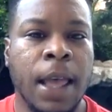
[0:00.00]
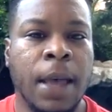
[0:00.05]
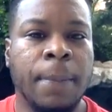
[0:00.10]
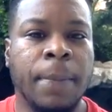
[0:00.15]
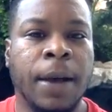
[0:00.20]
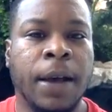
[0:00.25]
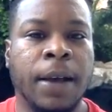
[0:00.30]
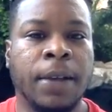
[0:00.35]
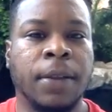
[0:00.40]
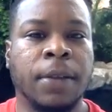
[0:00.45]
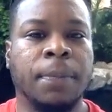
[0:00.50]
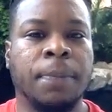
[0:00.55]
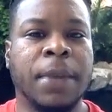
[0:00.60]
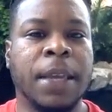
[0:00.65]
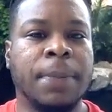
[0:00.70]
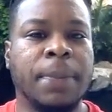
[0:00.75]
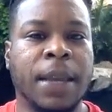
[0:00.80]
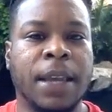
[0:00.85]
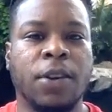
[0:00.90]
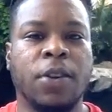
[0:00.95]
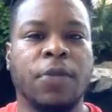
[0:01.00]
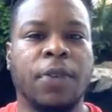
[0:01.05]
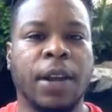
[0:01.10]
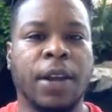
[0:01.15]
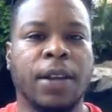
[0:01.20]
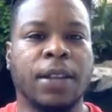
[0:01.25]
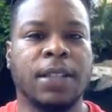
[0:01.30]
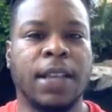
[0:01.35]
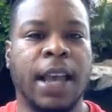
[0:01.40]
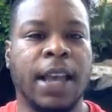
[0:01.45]
But me being over here
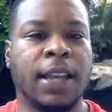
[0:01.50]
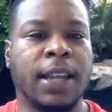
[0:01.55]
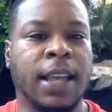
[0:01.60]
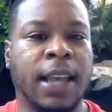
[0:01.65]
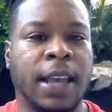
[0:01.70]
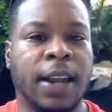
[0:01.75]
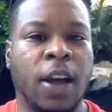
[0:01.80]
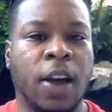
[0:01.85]
in Thailand,